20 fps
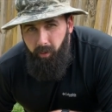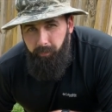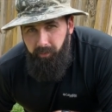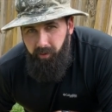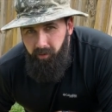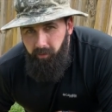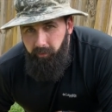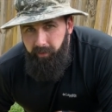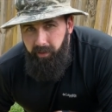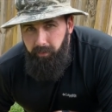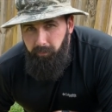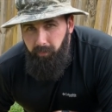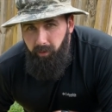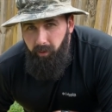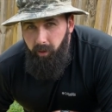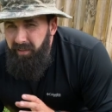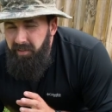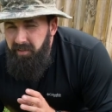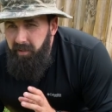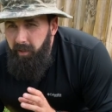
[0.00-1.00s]
I'm gonna link
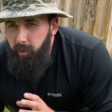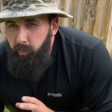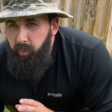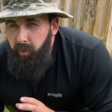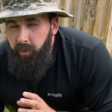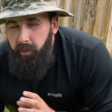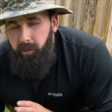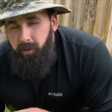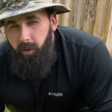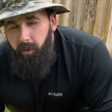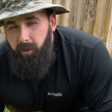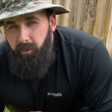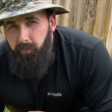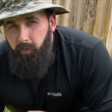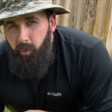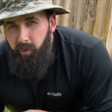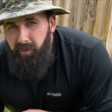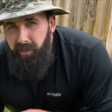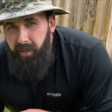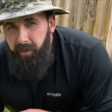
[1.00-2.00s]
below. Instead of putting
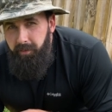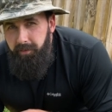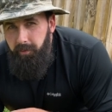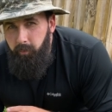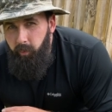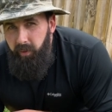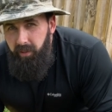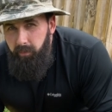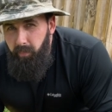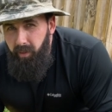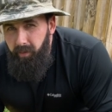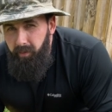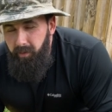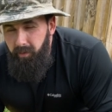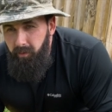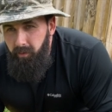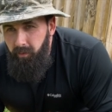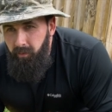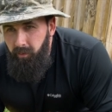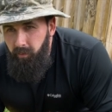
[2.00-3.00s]
cardboard down as a weed
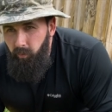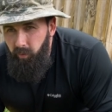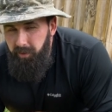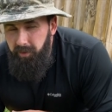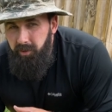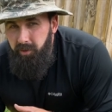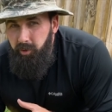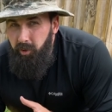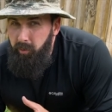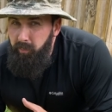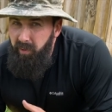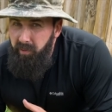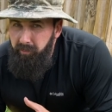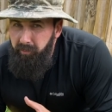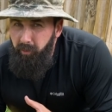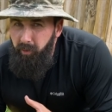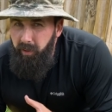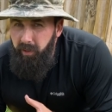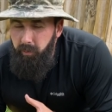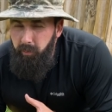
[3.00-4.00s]
barrier, which should be
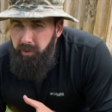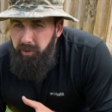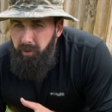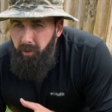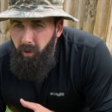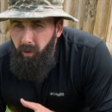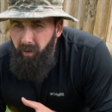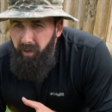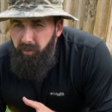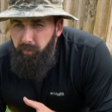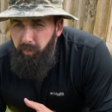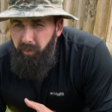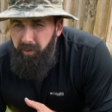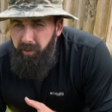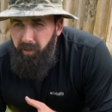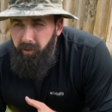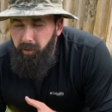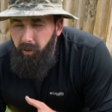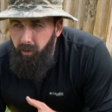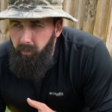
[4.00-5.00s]
free, we should all have
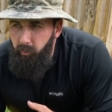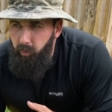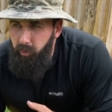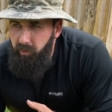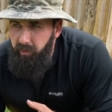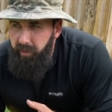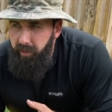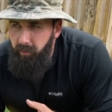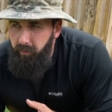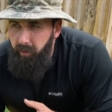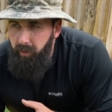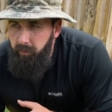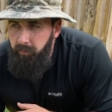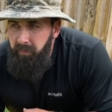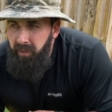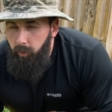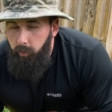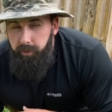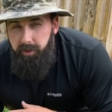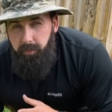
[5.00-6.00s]
plenty of cardboard laying around,
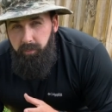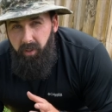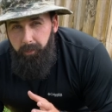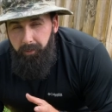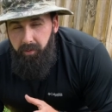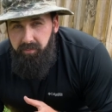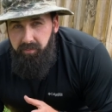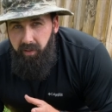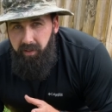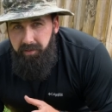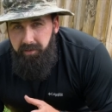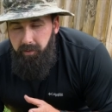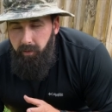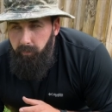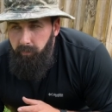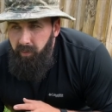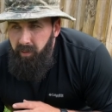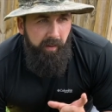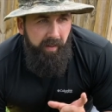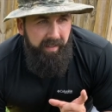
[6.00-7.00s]
or should be able to find some.